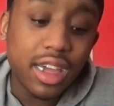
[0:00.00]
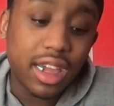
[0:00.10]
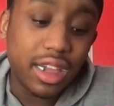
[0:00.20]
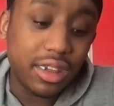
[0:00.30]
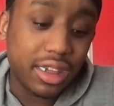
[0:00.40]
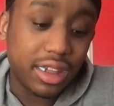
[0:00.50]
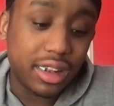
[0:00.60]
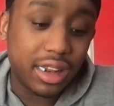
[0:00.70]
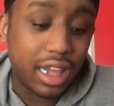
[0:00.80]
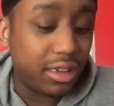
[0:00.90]
8
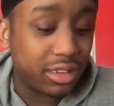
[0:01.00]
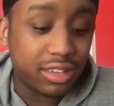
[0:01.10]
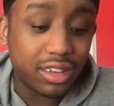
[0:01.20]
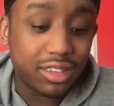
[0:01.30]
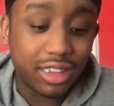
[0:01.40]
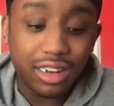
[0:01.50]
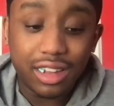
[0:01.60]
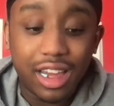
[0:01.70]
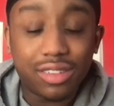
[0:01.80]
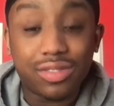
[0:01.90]
assists in the
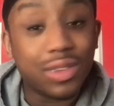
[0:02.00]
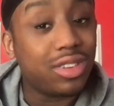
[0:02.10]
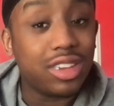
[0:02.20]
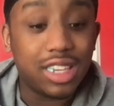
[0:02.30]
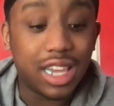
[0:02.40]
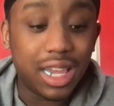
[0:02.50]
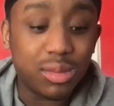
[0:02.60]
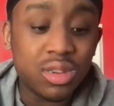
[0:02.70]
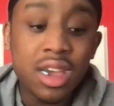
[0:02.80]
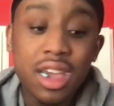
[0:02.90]
last 15
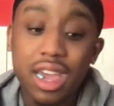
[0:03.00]
games.